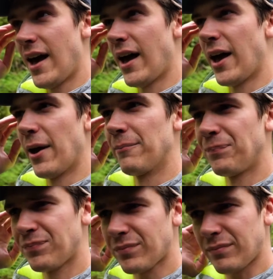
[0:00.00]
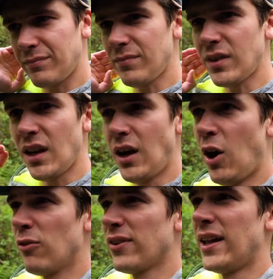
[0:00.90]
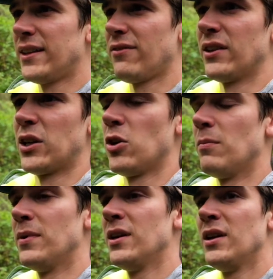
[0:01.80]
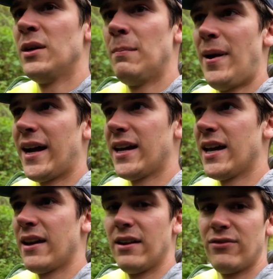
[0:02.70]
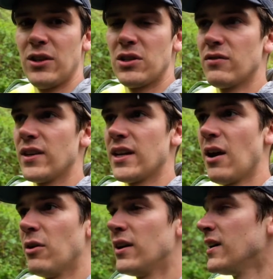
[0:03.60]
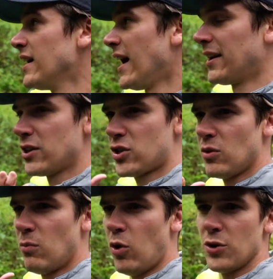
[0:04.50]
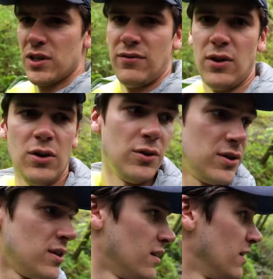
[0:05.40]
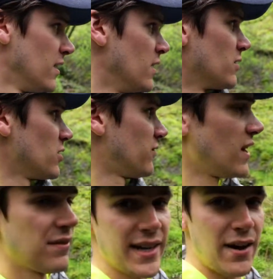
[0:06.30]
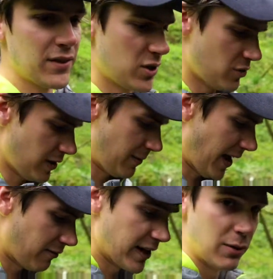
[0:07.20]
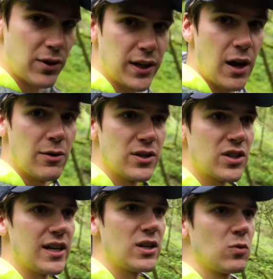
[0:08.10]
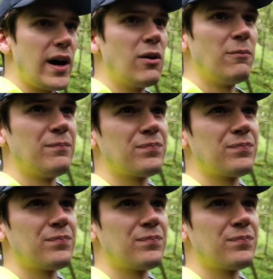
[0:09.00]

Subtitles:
Hopefully I'll definitely come back here in a future video. And there's some waterfalls just further down the stream that I really want to go and see as well.